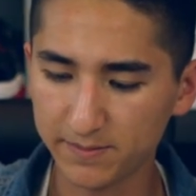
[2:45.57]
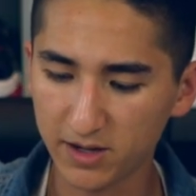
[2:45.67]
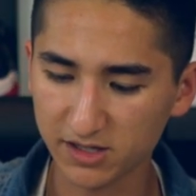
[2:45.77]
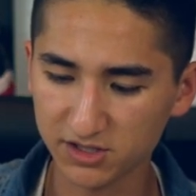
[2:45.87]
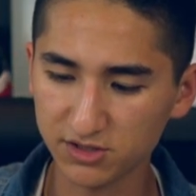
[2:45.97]
the
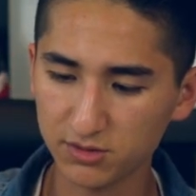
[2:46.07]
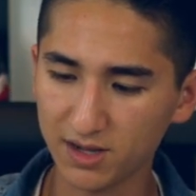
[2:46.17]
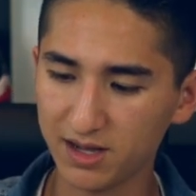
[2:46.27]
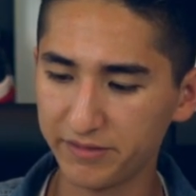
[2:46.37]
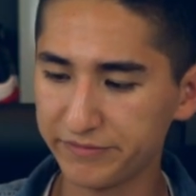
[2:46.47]
box, you do
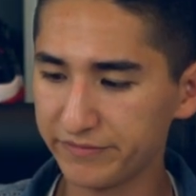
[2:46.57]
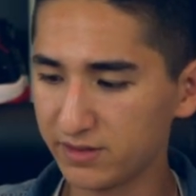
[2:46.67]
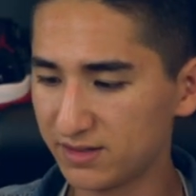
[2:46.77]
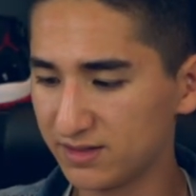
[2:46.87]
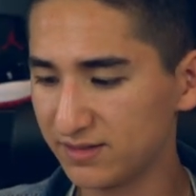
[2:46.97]
have,
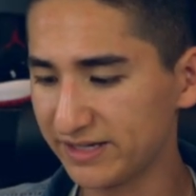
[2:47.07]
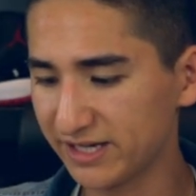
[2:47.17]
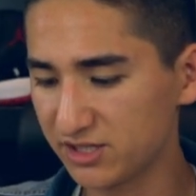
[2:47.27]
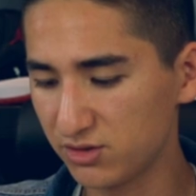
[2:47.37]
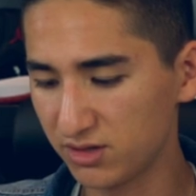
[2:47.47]
I
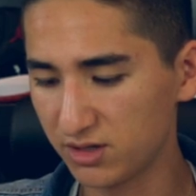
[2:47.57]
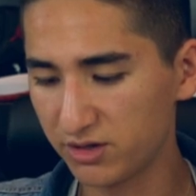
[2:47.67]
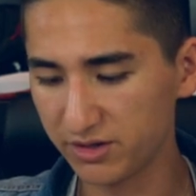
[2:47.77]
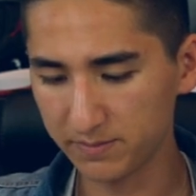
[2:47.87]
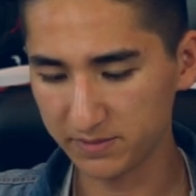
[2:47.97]
guess you can
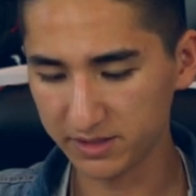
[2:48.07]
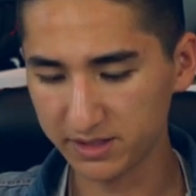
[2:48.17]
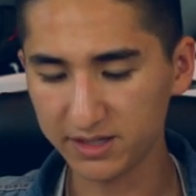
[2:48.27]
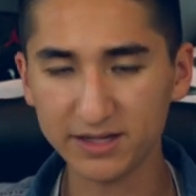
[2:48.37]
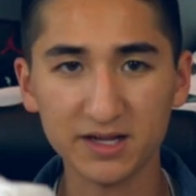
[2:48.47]
call them
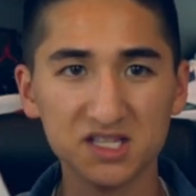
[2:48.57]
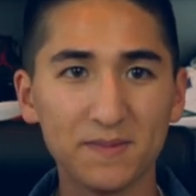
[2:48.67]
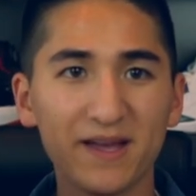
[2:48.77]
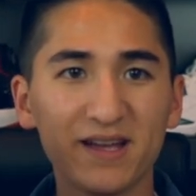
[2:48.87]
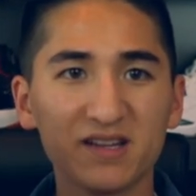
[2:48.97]
dust
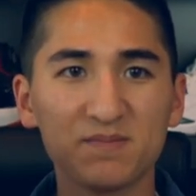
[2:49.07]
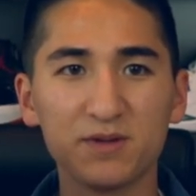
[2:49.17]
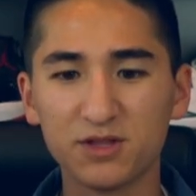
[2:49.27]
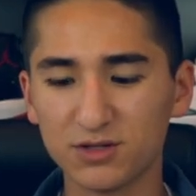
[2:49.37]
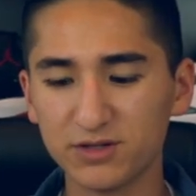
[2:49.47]
bags,
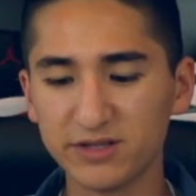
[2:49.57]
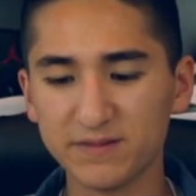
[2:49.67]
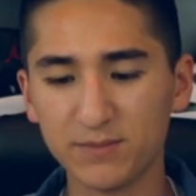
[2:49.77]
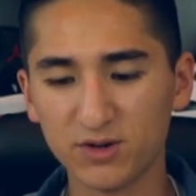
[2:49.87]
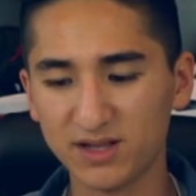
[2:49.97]
but they're really
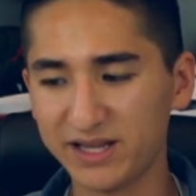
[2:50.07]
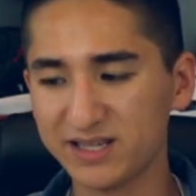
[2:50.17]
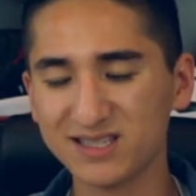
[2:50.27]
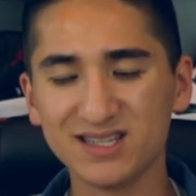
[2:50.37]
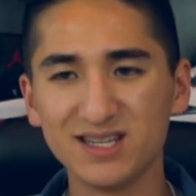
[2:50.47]
more
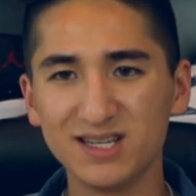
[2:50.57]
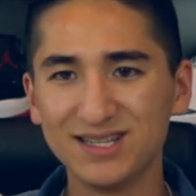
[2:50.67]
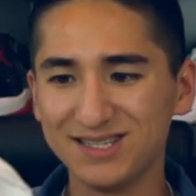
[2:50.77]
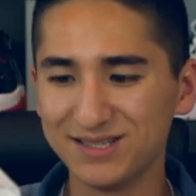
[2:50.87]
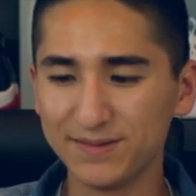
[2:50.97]
like
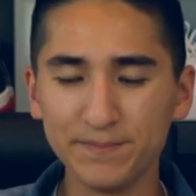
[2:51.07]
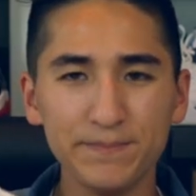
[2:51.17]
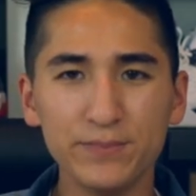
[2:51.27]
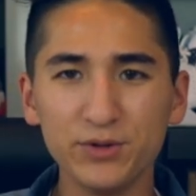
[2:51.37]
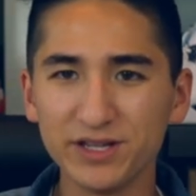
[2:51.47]

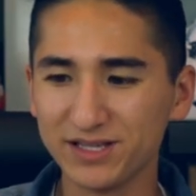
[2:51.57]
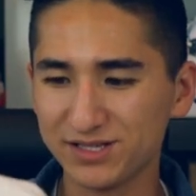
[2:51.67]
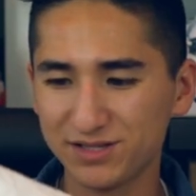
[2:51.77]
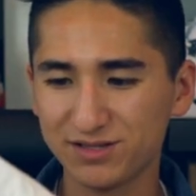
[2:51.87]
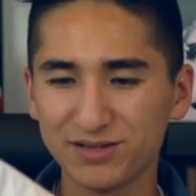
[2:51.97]

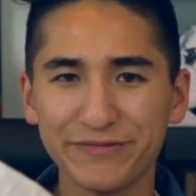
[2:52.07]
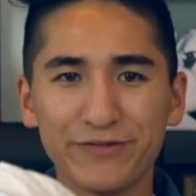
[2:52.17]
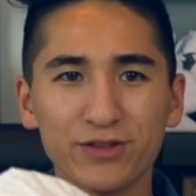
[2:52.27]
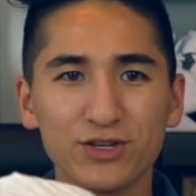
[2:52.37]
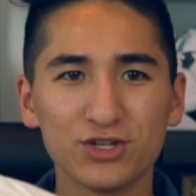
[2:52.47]
booties
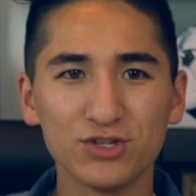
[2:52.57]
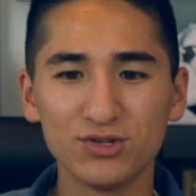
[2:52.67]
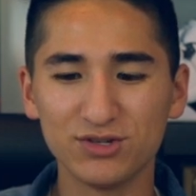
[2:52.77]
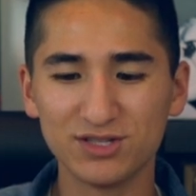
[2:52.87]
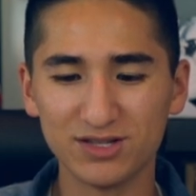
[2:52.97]
for the
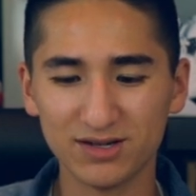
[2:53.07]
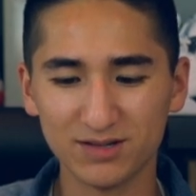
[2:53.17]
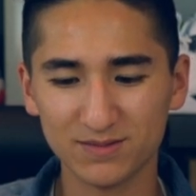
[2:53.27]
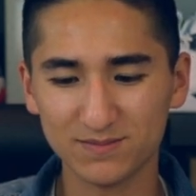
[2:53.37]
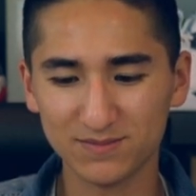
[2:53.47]
shoes.
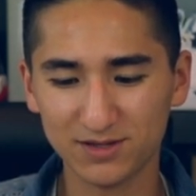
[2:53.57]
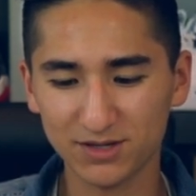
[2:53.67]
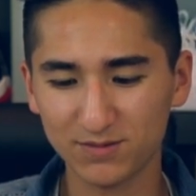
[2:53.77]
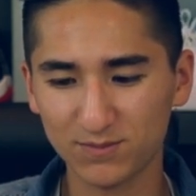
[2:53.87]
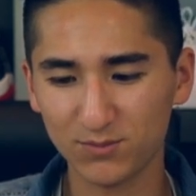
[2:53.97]
They're
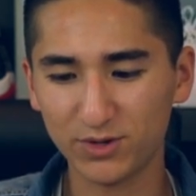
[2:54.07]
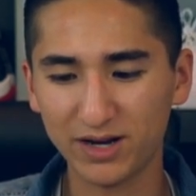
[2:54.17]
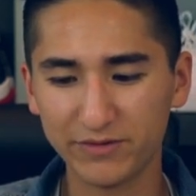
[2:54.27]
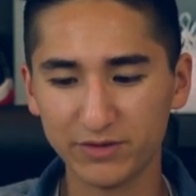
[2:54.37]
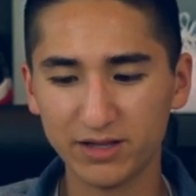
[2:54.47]

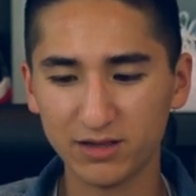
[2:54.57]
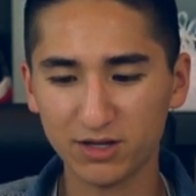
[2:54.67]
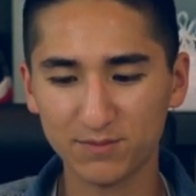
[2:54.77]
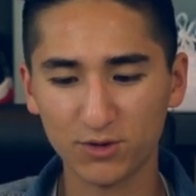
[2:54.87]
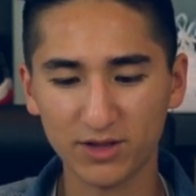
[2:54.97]
whatever, they
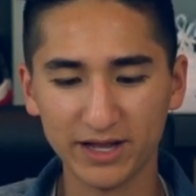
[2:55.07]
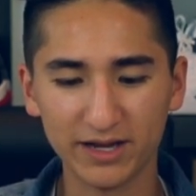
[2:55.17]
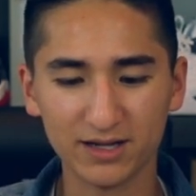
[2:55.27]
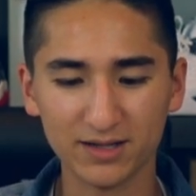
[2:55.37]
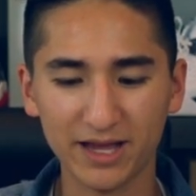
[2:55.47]
look more
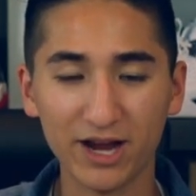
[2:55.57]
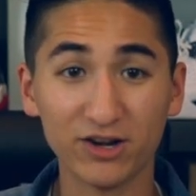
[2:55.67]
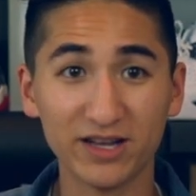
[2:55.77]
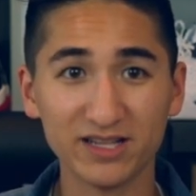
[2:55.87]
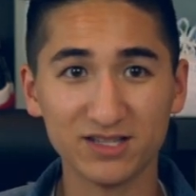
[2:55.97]
like
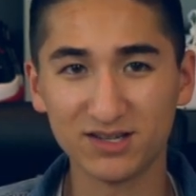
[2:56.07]
hairnets,